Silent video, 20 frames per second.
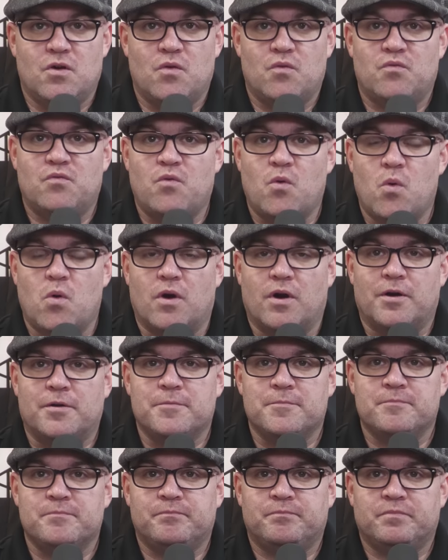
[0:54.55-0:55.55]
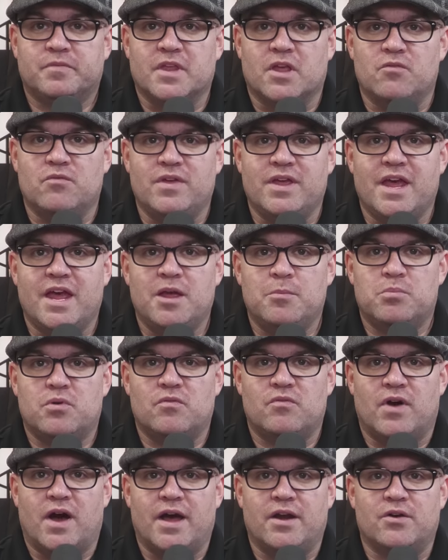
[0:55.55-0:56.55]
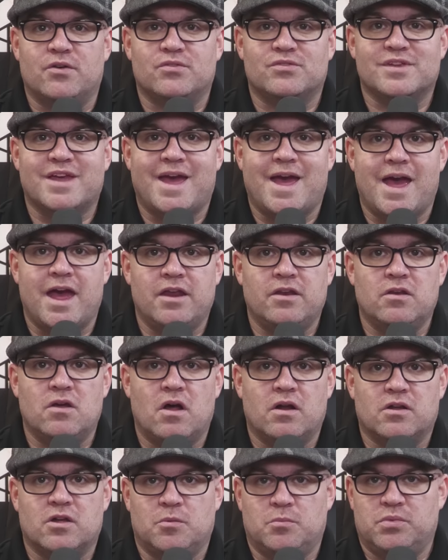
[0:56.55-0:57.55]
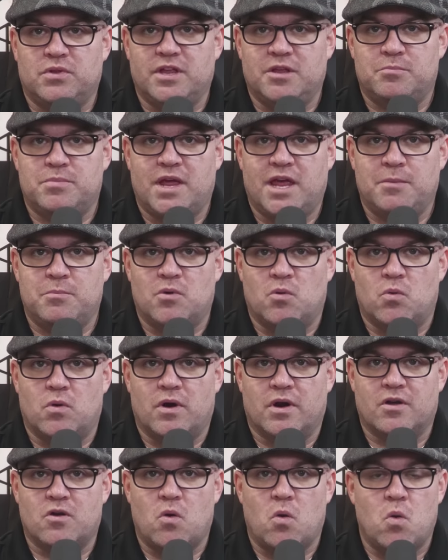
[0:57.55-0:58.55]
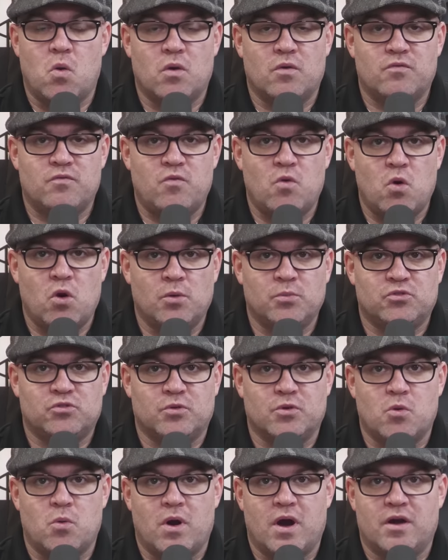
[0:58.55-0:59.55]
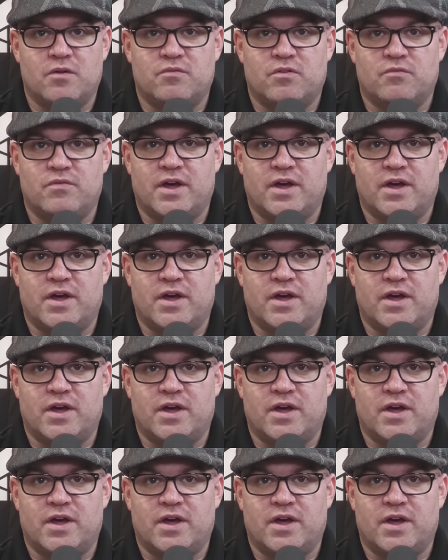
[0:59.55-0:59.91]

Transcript: 4. VA providers cannot complete paperwork or forms required for